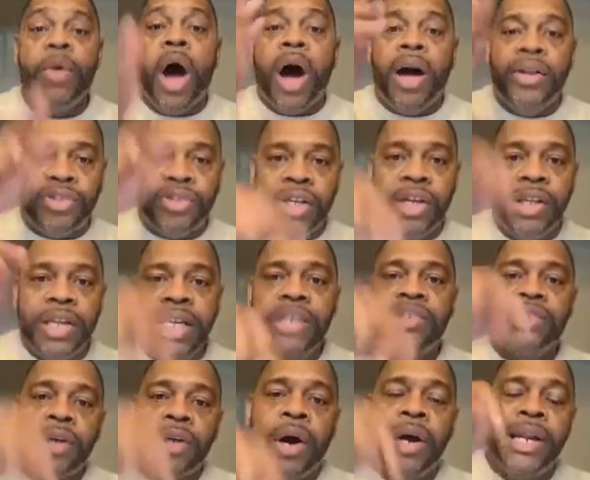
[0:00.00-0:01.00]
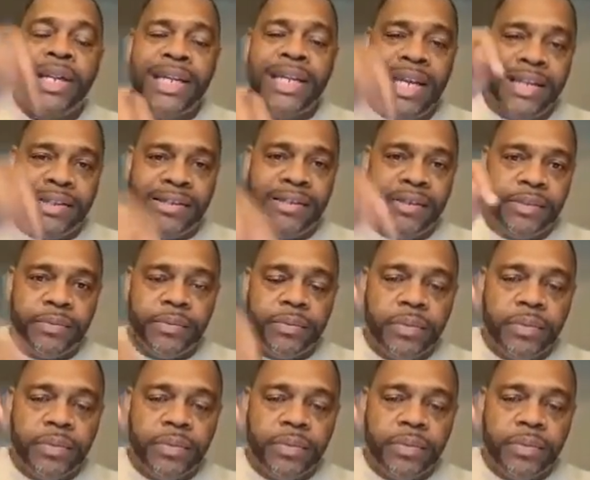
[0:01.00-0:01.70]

until he started this.